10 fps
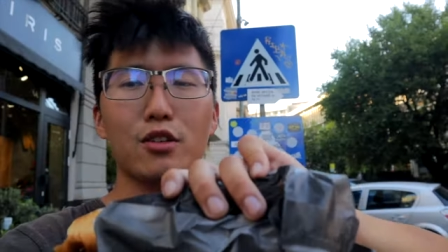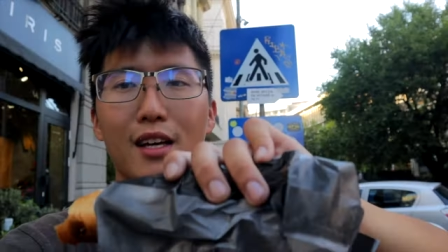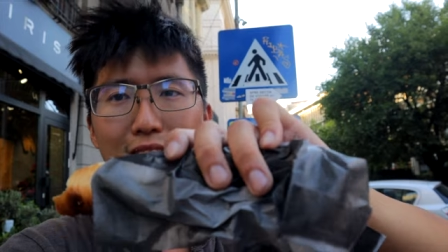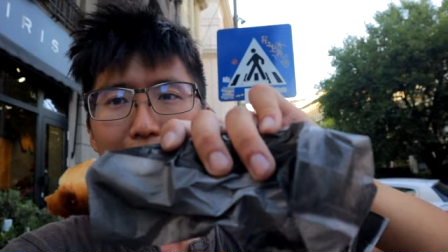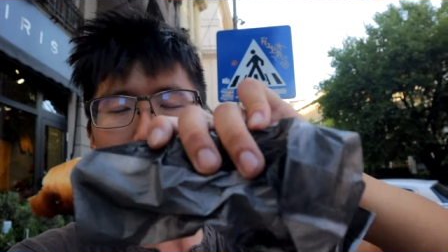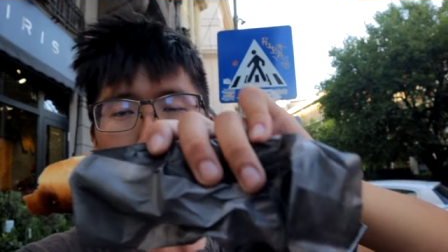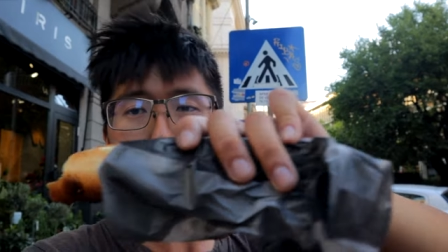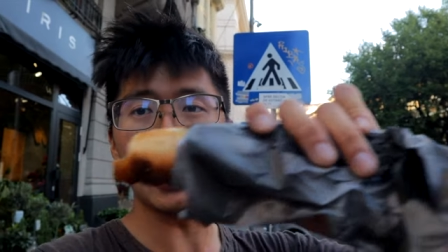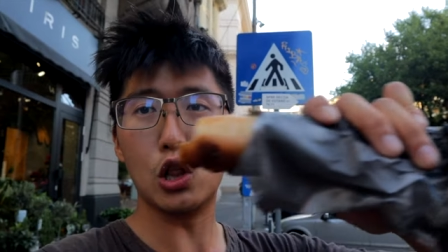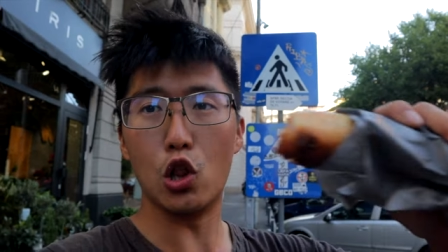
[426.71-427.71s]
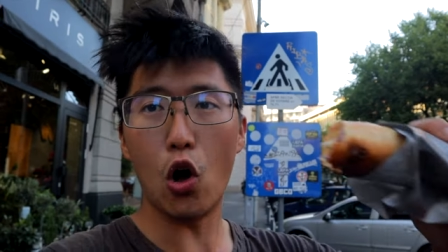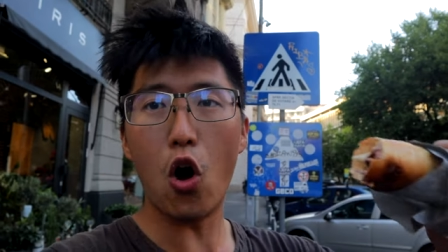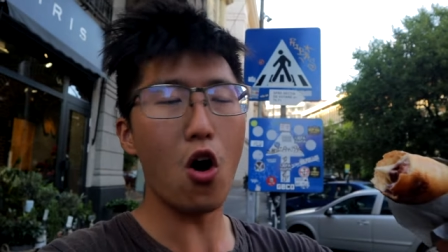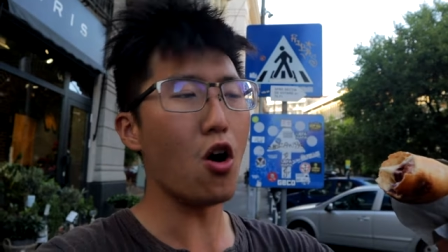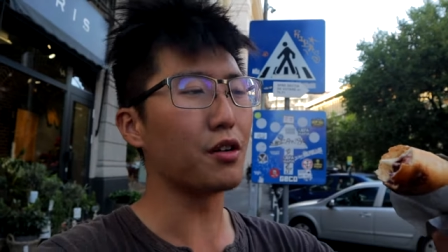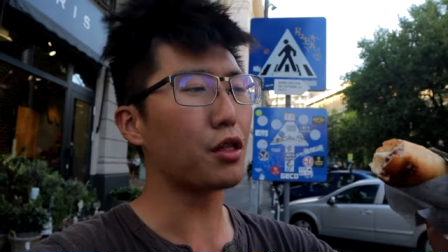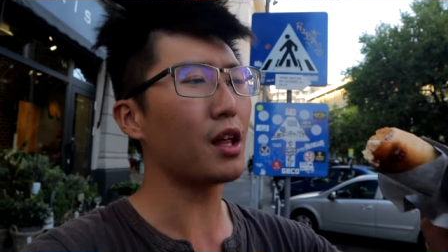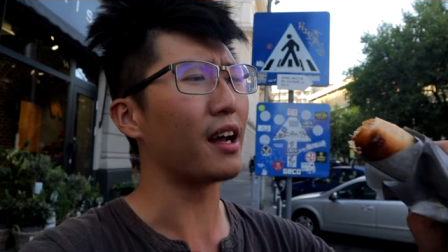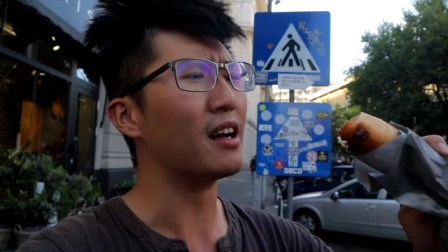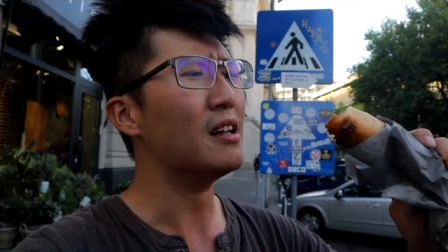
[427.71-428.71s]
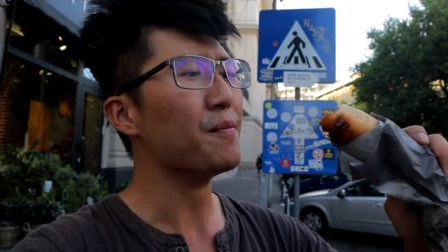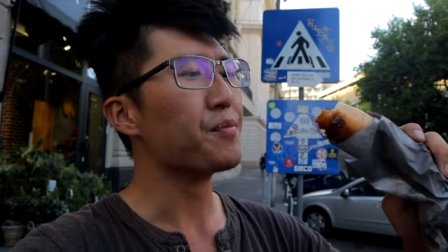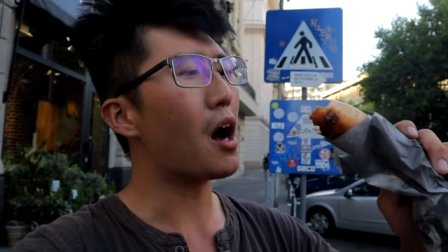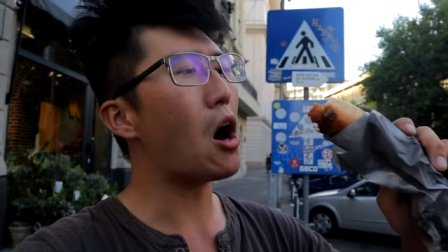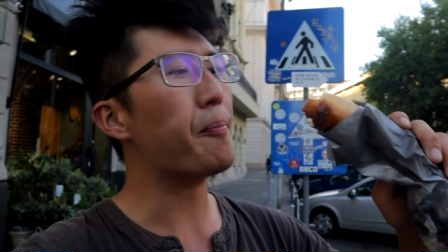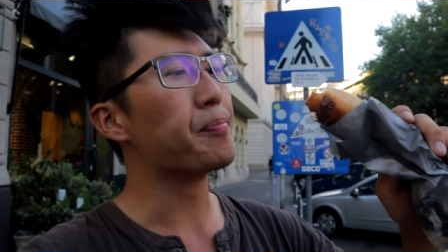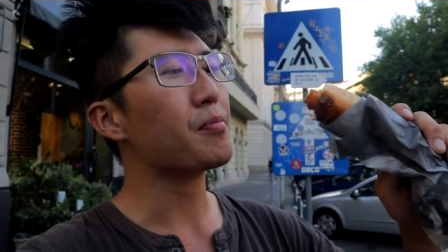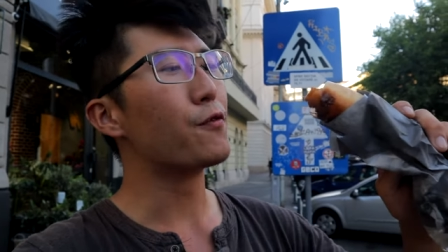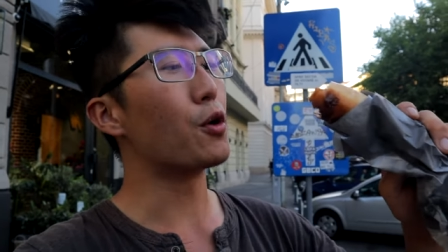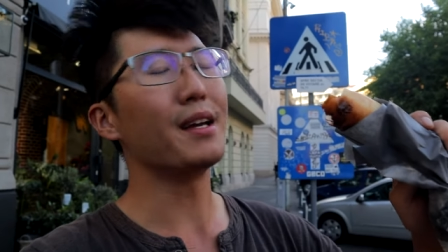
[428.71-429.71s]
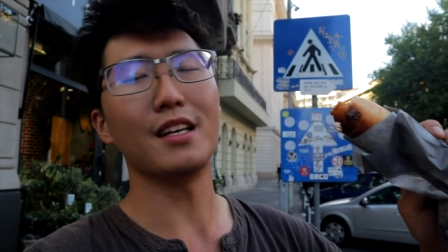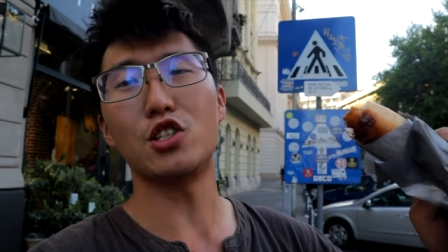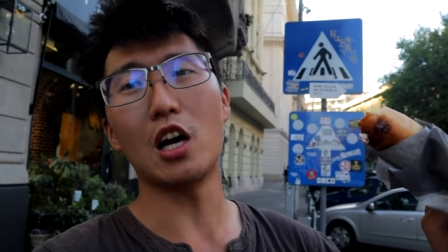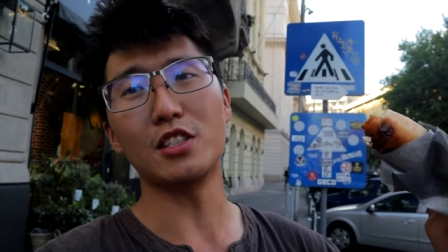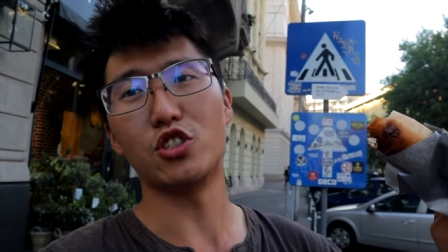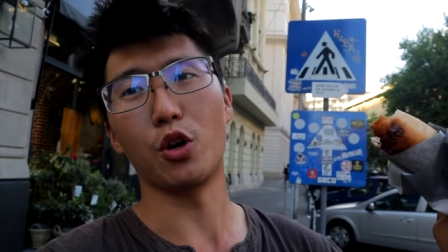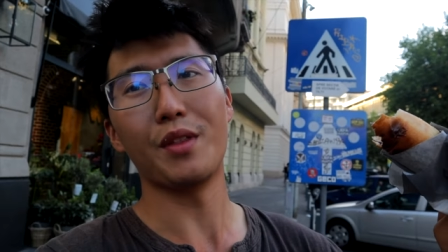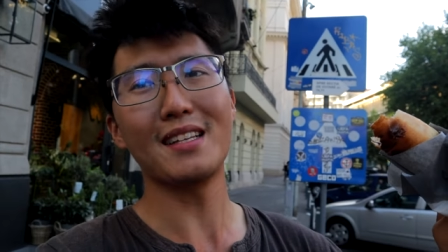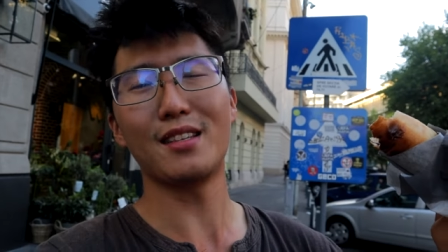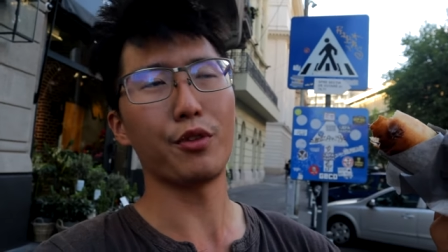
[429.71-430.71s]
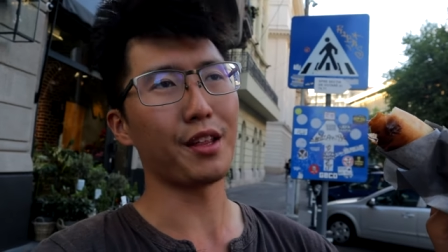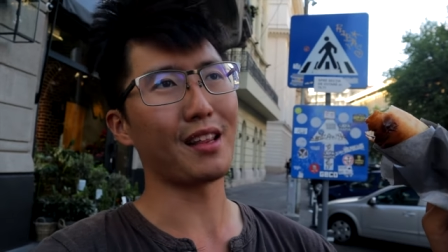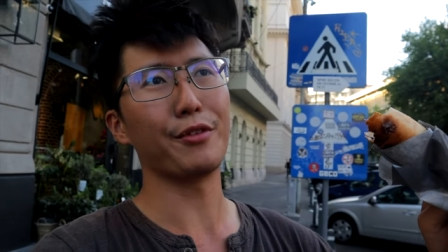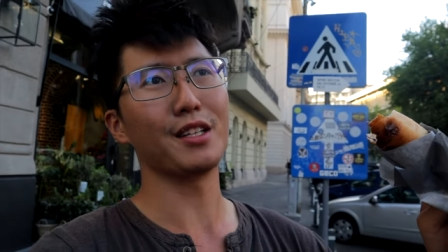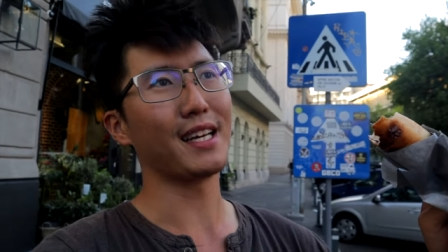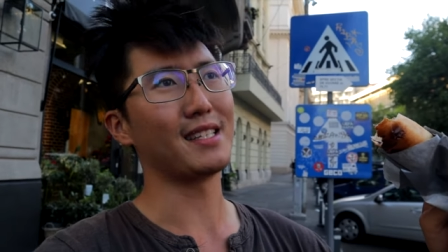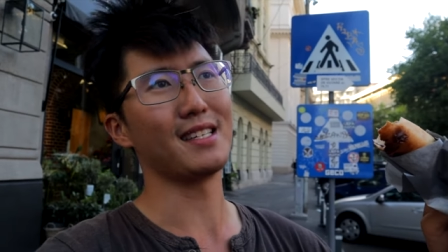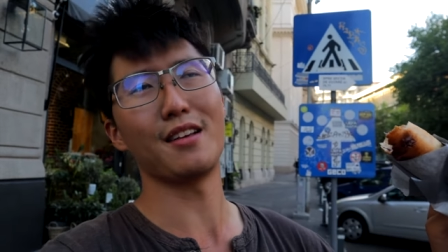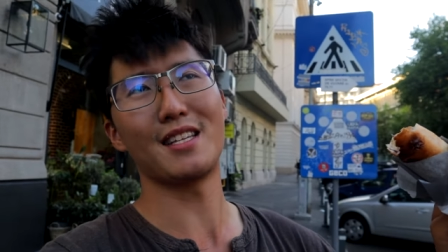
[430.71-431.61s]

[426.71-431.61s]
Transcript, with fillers: you can see, it's a pretty long thing. Um, for me, the sausage though, that's the thing that really hits it. That